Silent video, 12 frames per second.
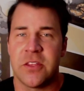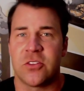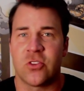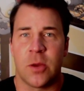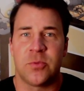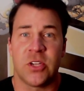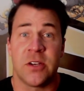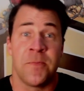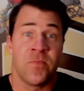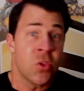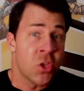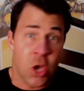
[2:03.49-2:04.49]
the description.
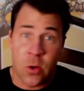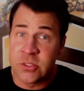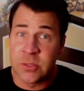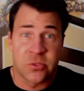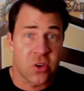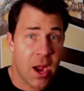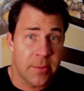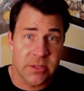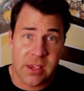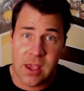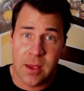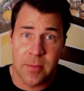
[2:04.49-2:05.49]
Go and subscribe
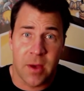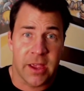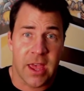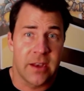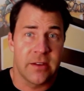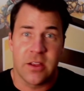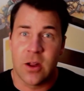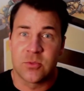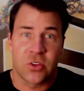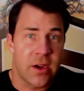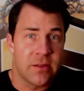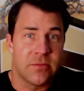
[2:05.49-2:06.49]
to him. Again, I'm
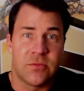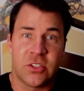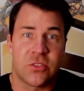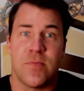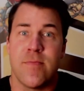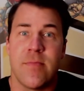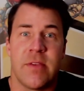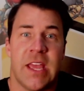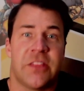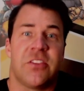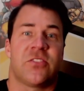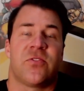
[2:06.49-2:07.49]
trying to just
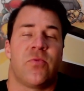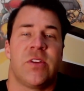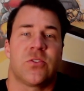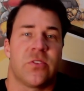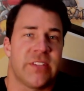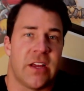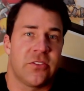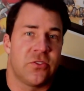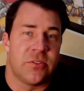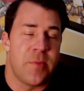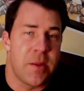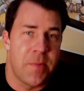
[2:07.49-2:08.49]
get this resource out to
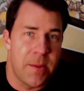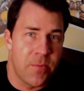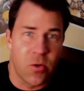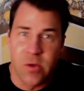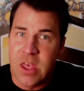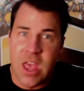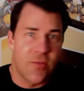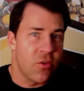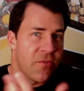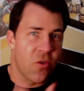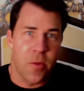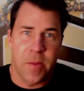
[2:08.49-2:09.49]
as many people. If
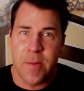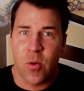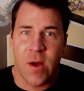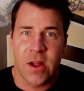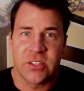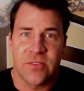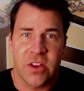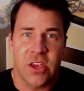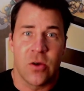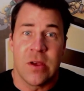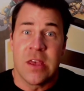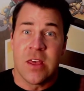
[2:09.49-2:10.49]
only 400 people watch that
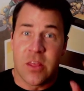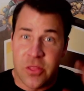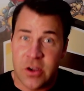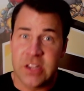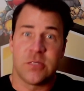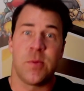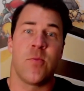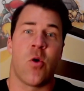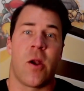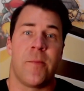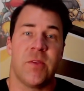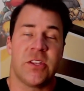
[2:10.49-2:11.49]
video, there needs to be
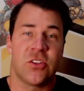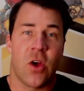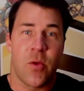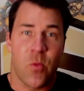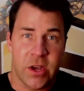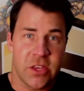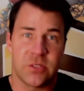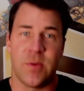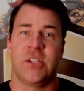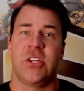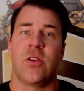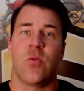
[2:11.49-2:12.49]
more. And so I want to use
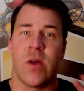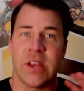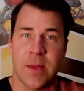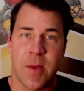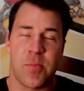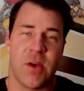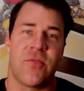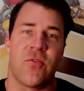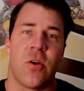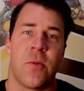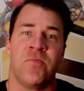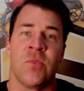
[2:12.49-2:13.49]
my channel, want to get my
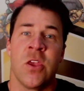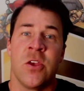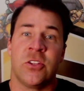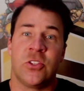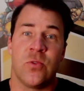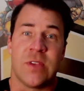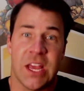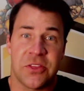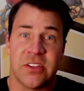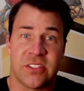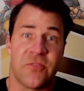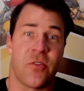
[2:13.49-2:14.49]
platform to get
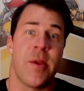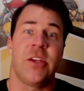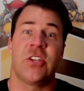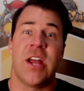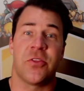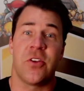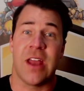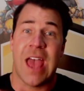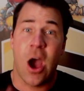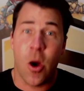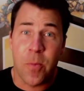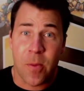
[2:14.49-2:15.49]
this information out there to
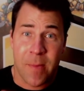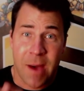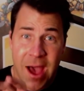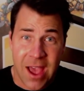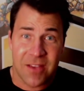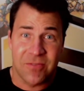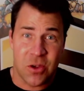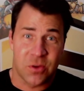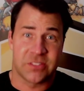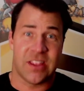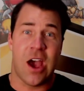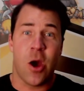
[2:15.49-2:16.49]
help my
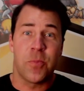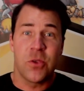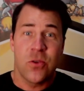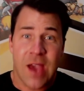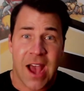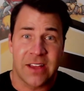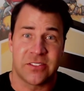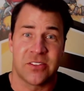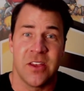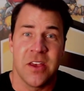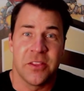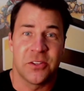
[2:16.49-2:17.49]
viewers, to help you guys,
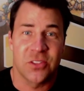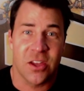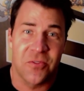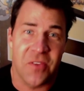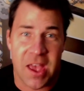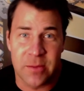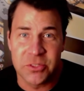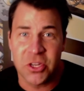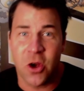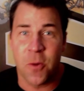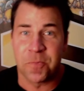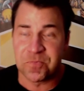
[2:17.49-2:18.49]
the Stud fam.
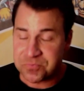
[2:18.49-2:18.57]
So